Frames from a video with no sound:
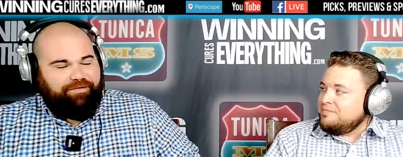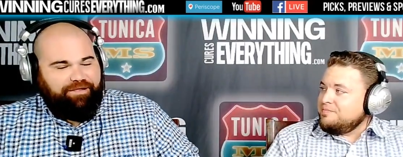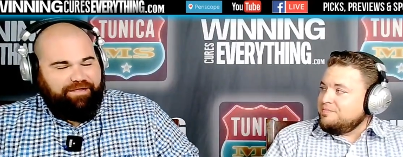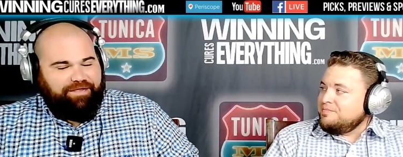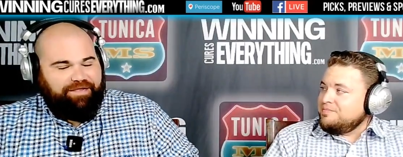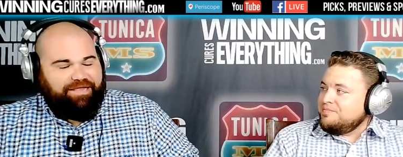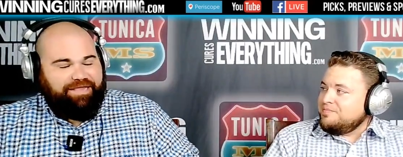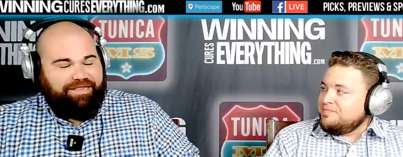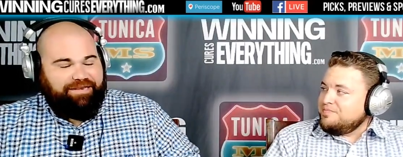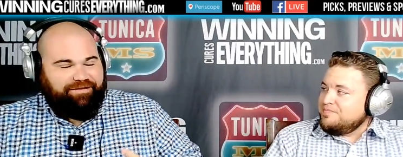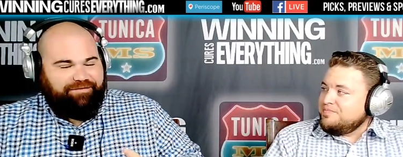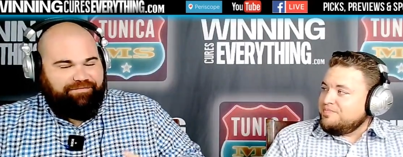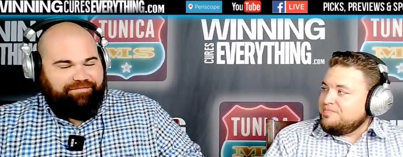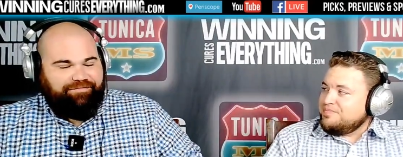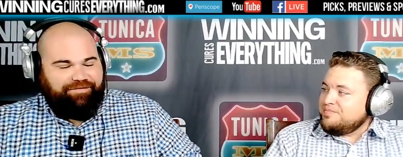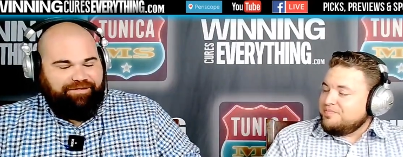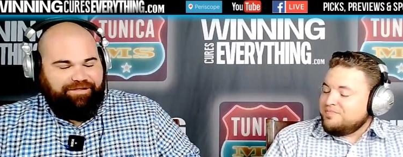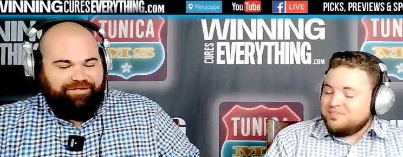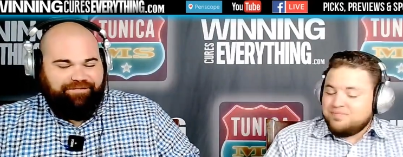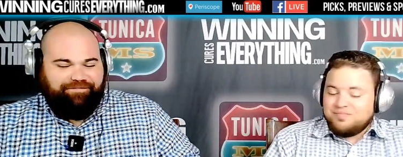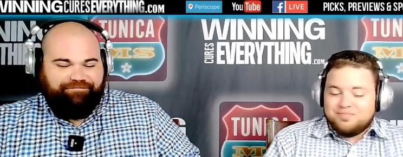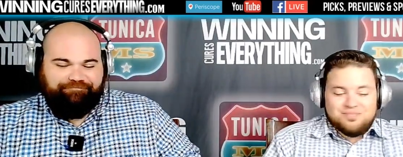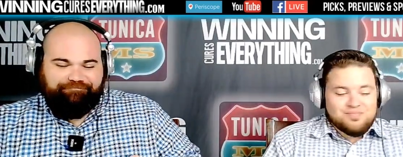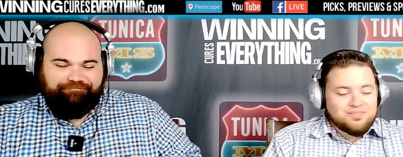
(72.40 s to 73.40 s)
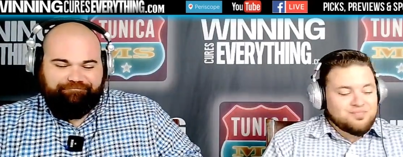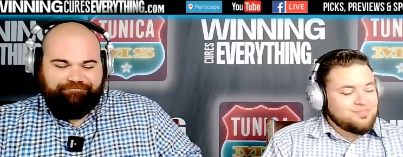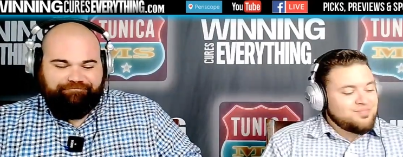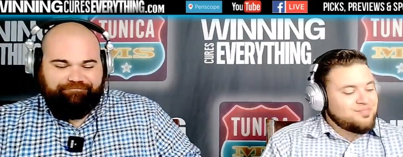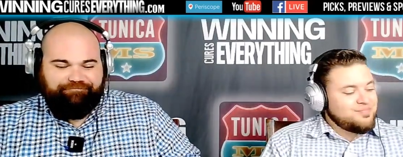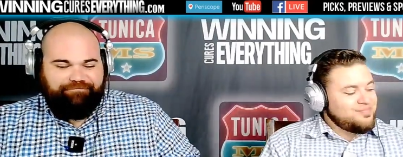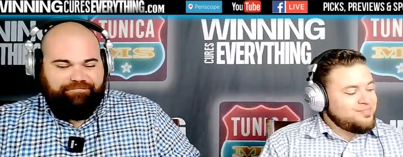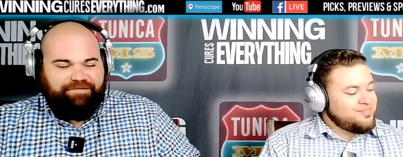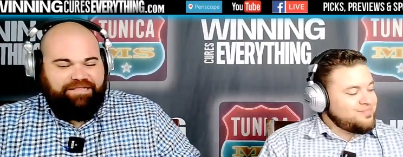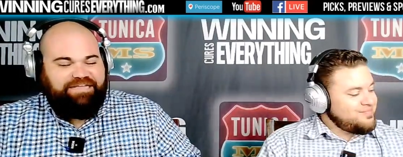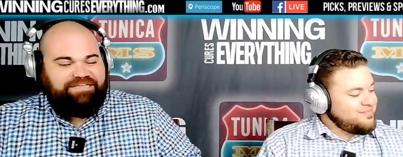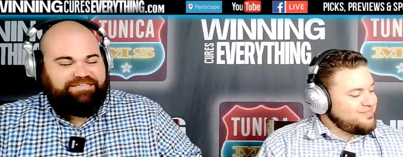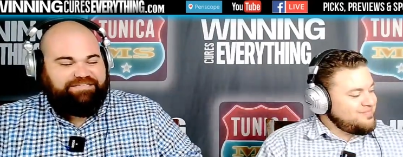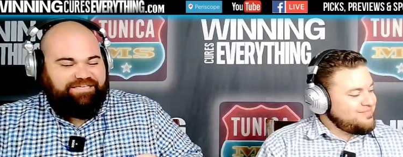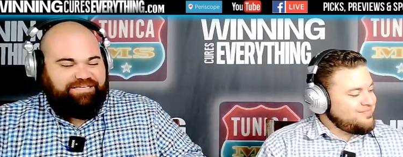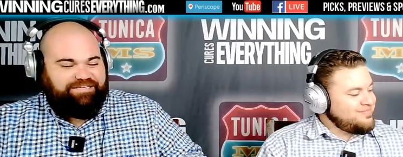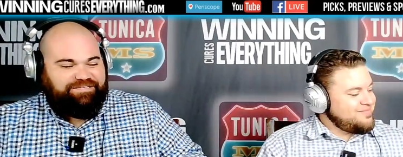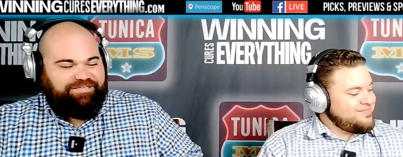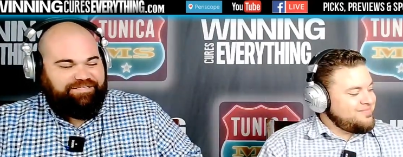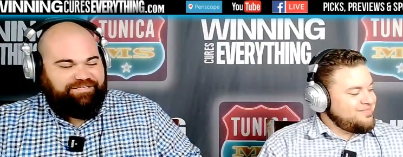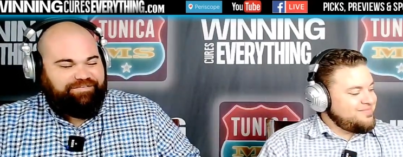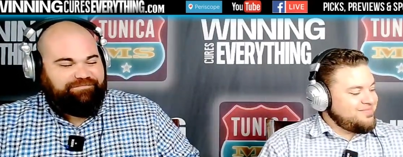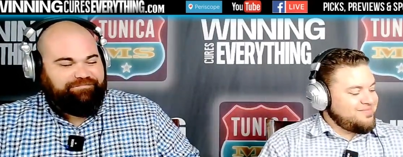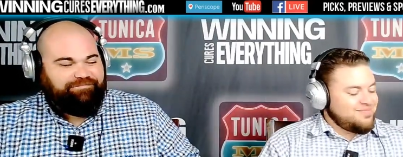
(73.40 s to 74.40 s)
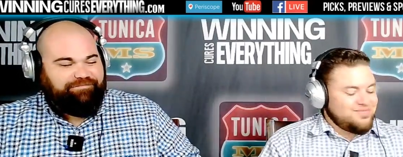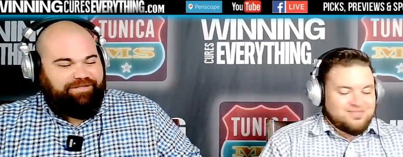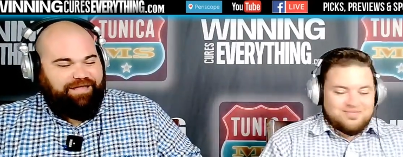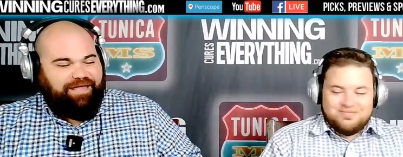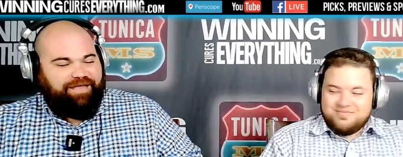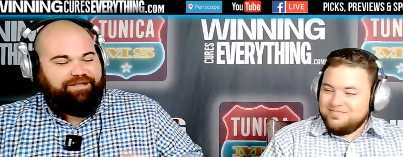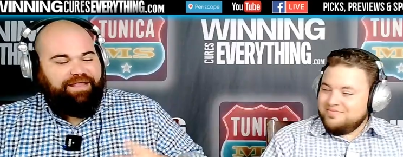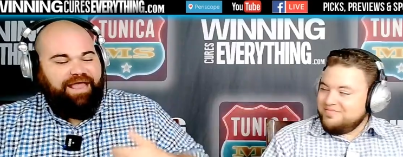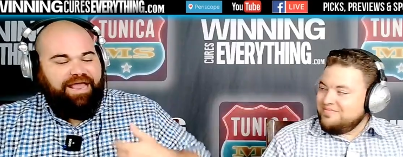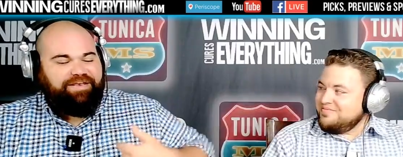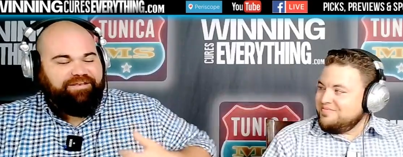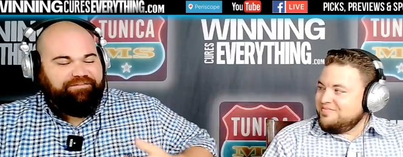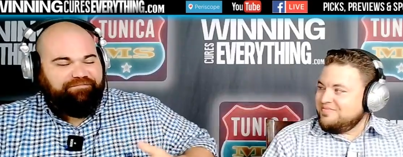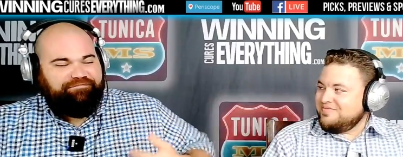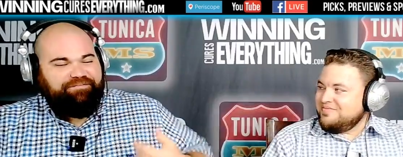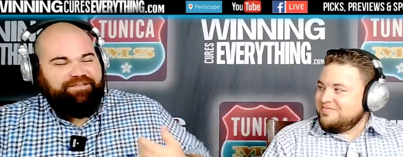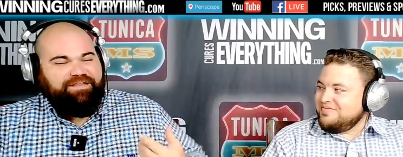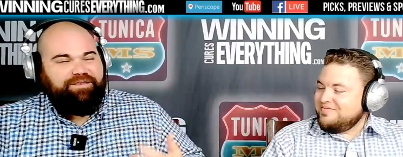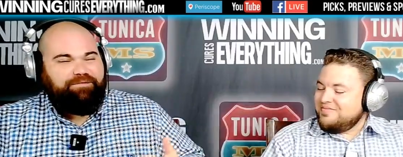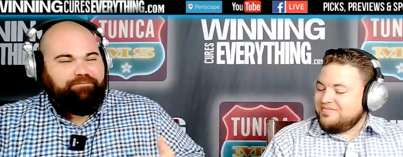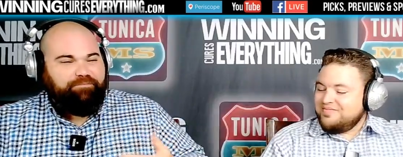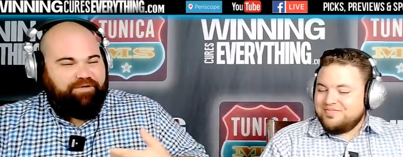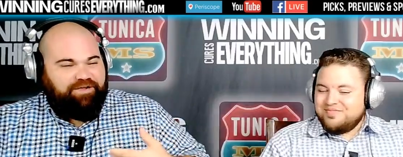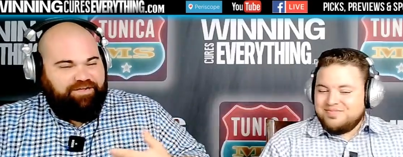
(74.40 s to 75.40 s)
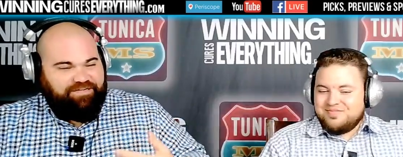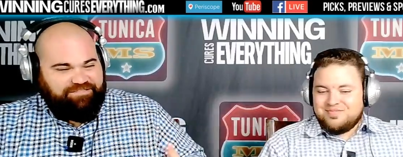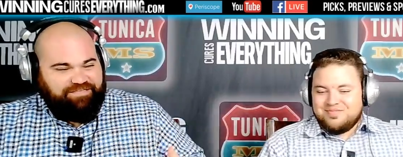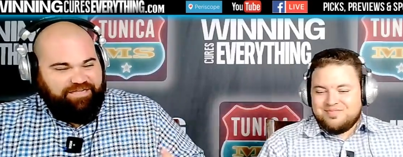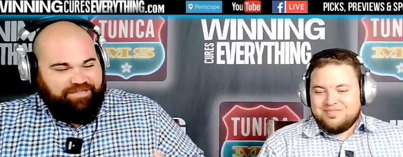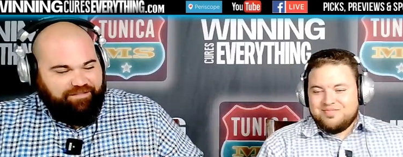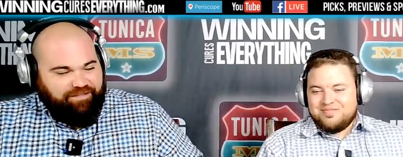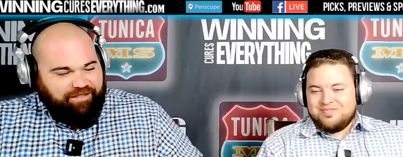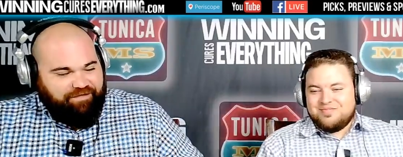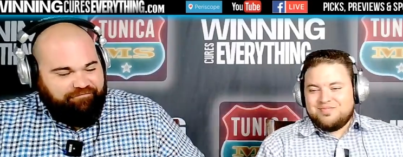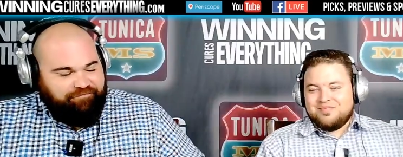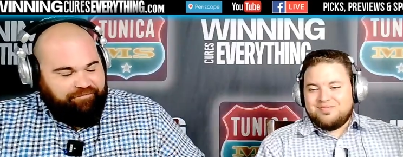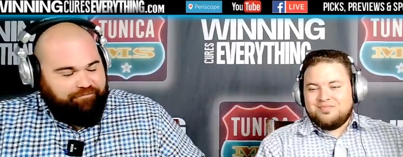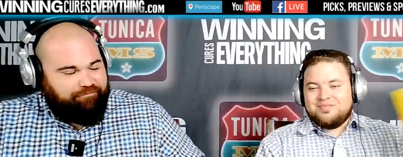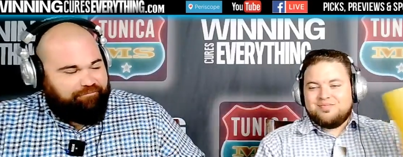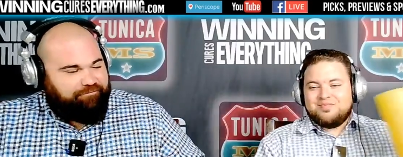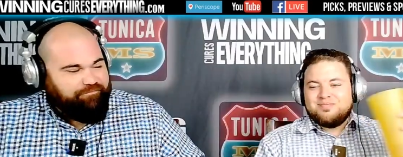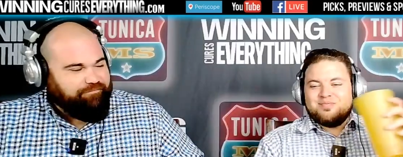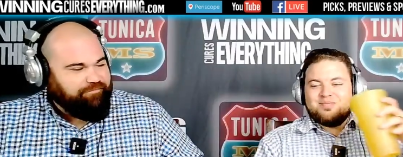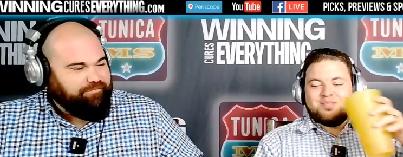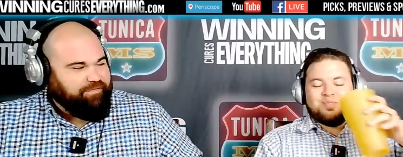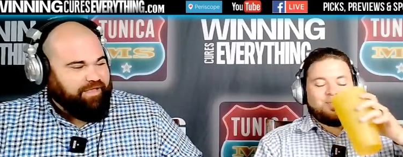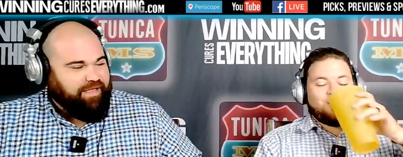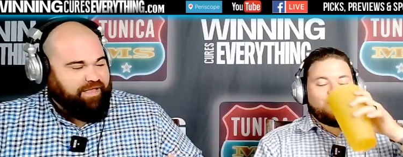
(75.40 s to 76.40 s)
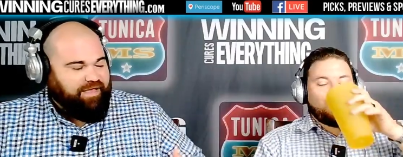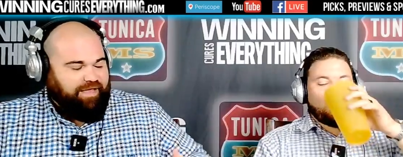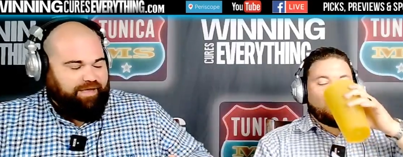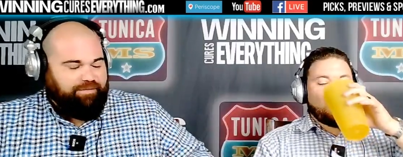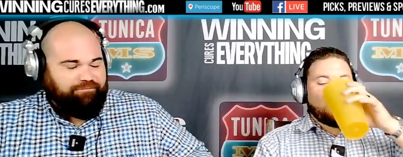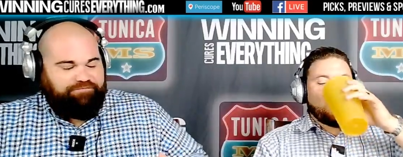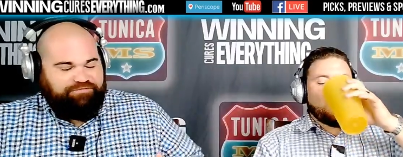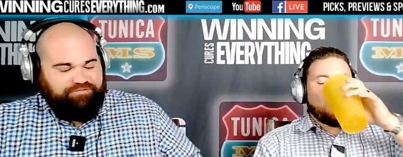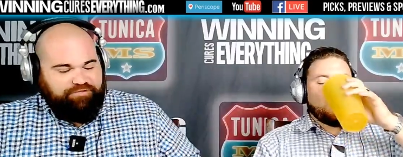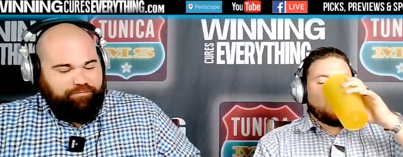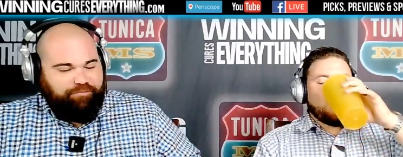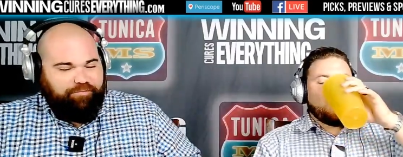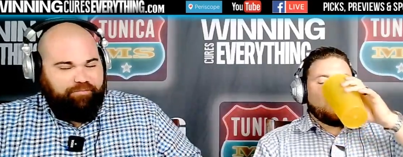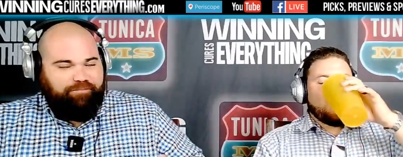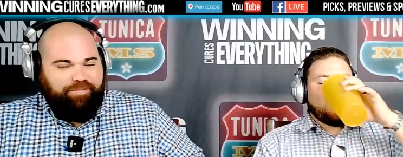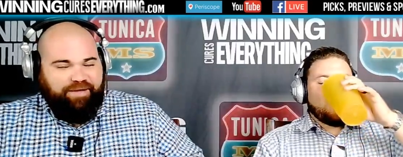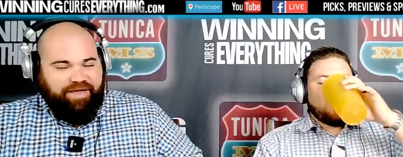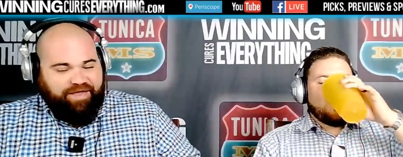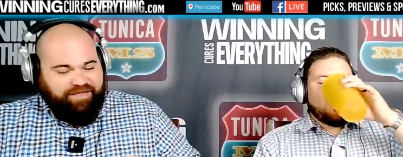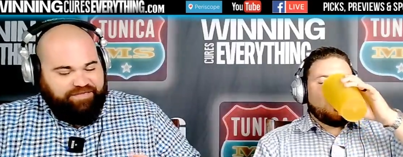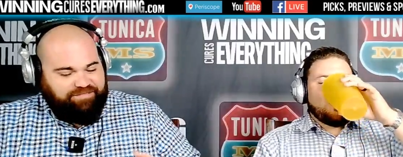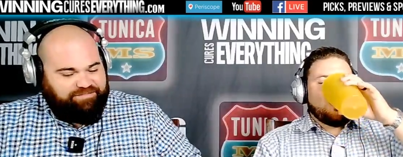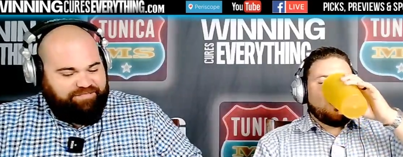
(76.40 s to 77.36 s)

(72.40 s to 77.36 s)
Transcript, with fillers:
Speaker 1: it's easy. I defend him because I love him. I'm super biased.